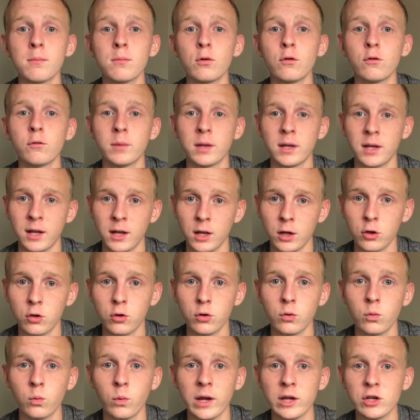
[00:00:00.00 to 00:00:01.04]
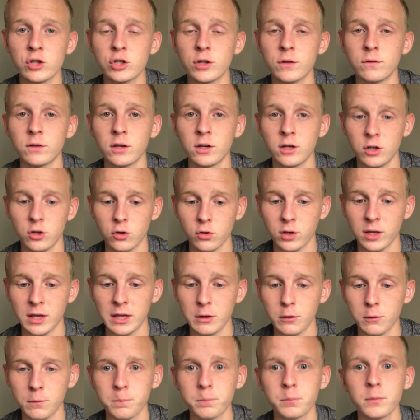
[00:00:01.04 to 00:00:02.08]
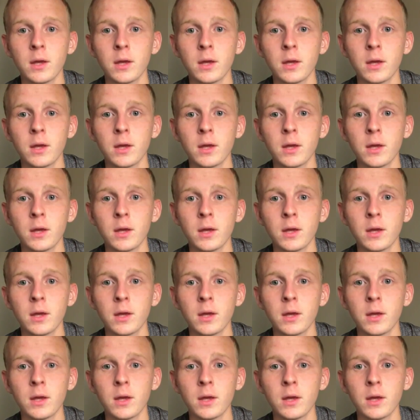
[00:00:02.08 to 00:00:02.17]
movement and a good weight shift into your heel.